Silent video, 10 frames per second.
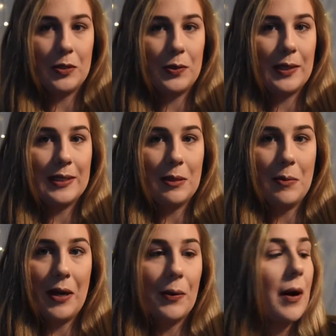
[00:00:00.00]
stories
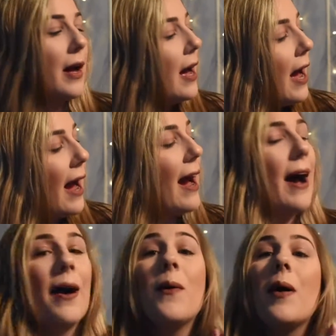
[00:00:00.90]
about
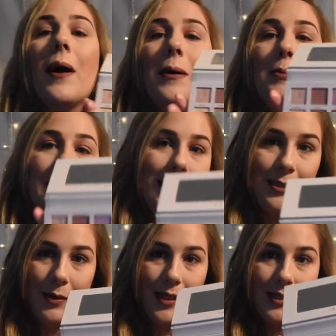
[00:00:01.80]
how
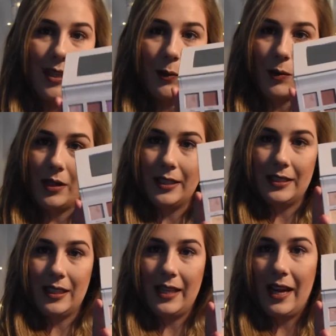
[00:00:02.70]
obsessed with this I
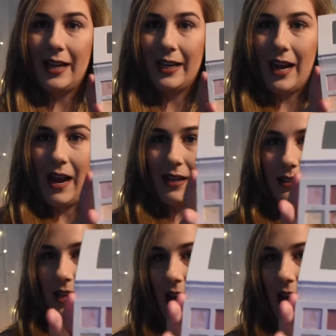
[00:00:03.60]
was and that I had to